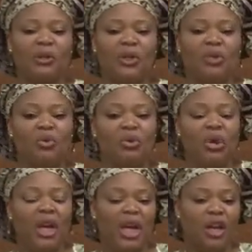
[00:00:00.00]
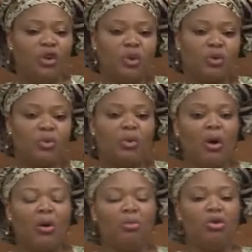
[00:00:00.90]
we do in those
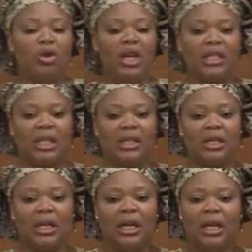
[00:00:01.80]
rural communities,